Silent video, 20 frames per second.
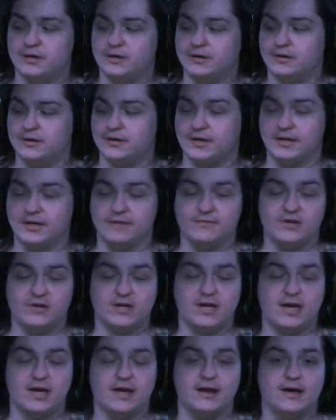Like, if you
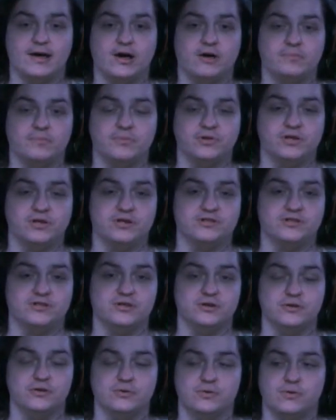can help, please
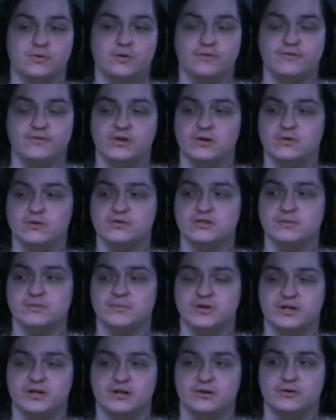do. Or if you know
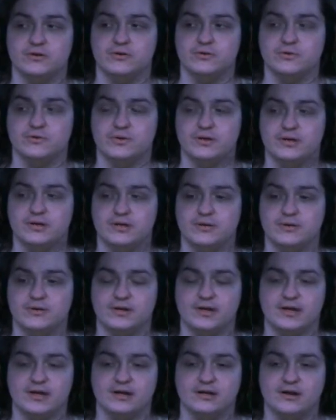somebody who you can
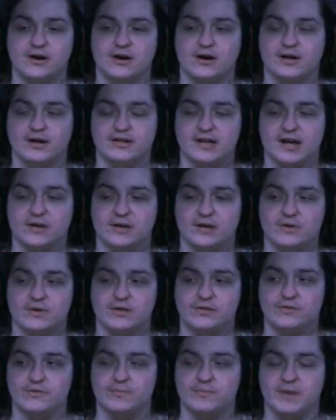get in contact with
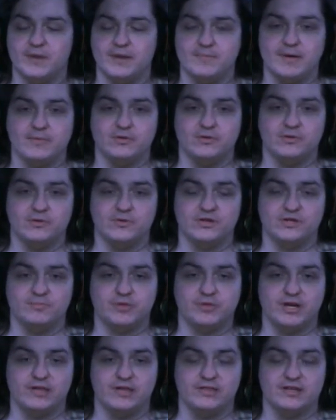who might be able to
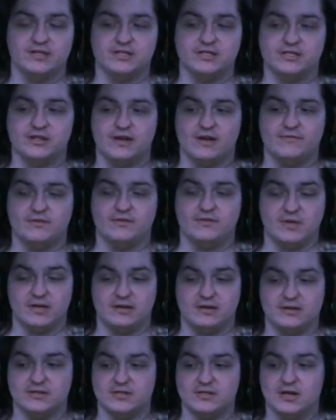explain this stuff to me,
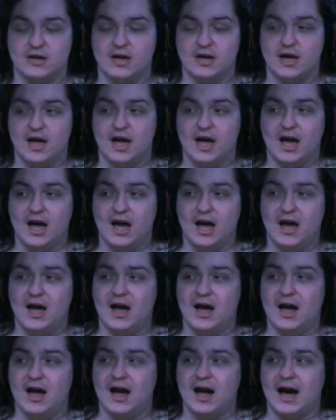because
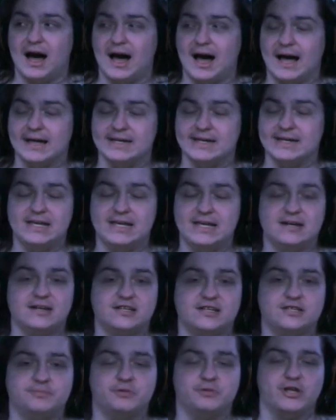I need it
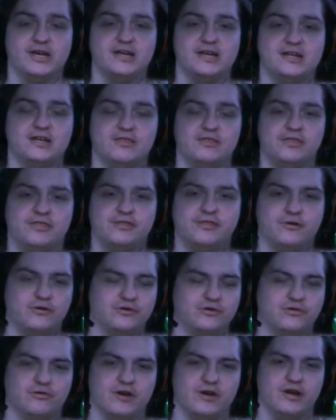explained in third
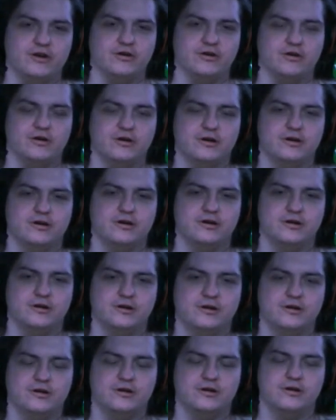grader.
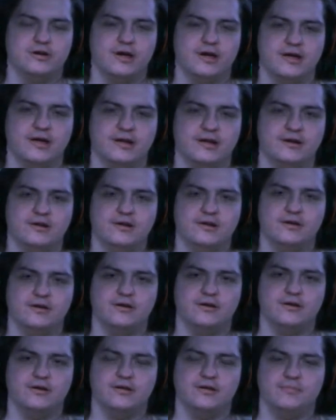And
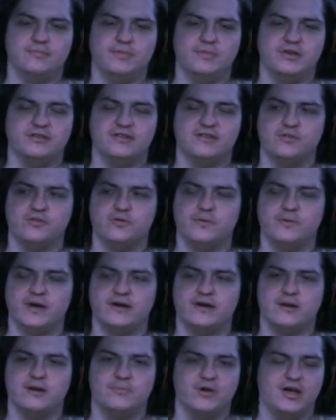because that's where my
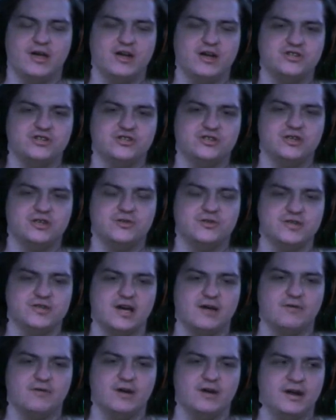comprehension skill is
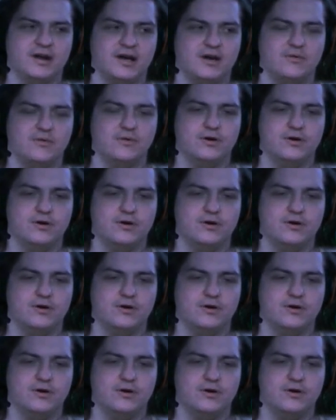at right now.